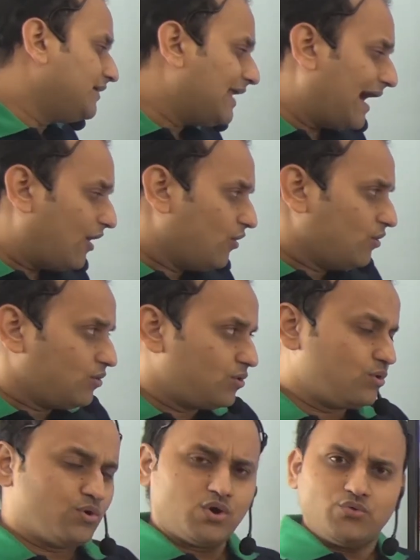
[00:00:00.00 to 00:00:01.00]
Now,
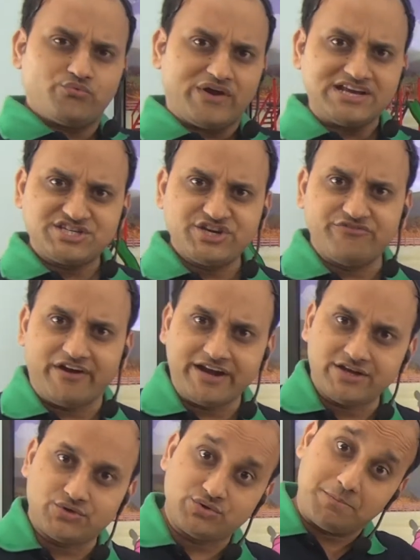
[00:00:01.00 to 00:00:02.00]
when she
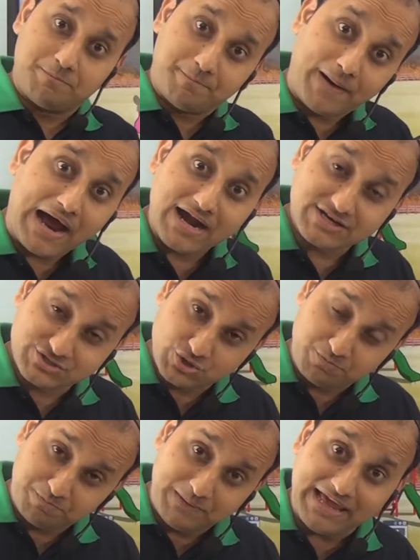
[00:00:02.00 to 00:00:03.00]
went to the park to
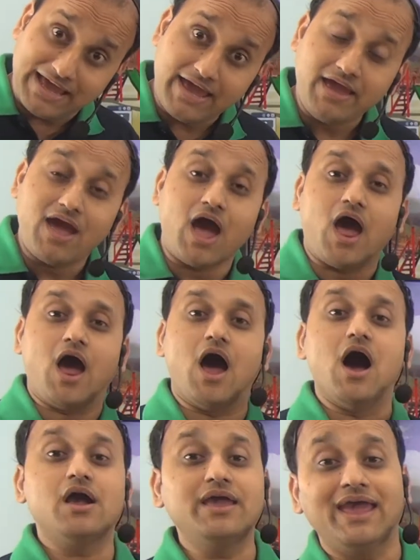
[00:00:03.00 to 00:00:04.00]
play,
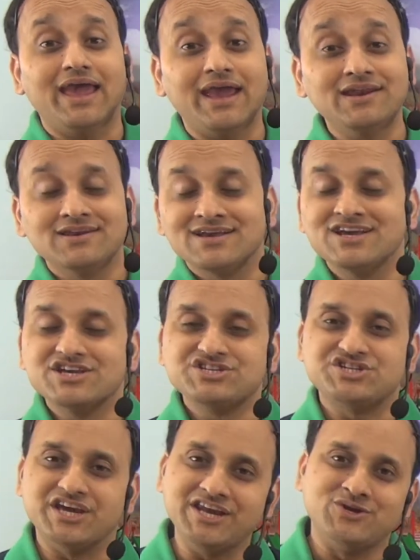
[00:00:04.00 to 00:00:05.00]
again
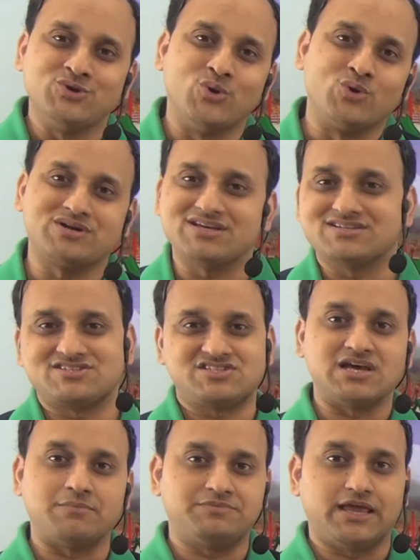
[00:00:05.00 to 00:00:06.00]
she noticed
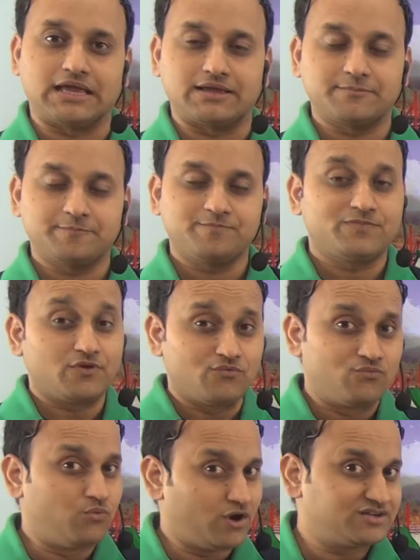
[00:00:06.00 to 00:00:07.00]
something.
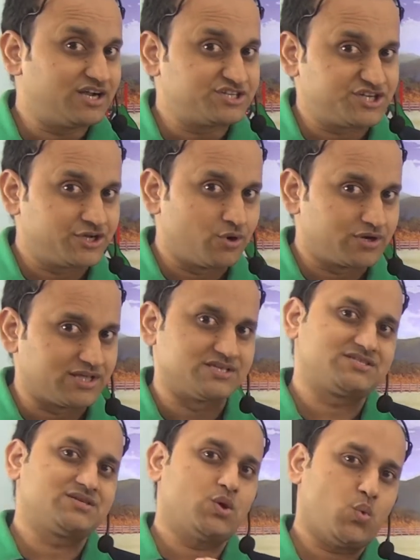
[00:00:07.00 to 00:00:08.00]
What did she notice?
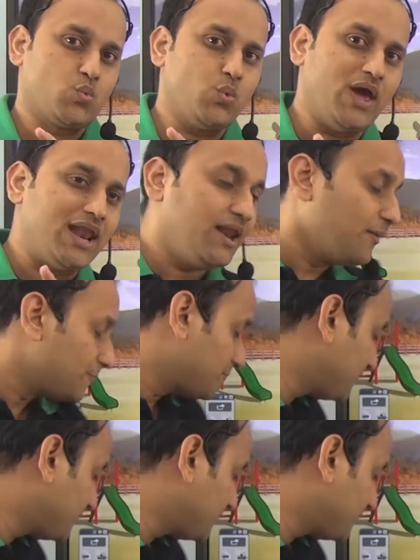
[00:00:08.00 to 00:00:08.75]
Well,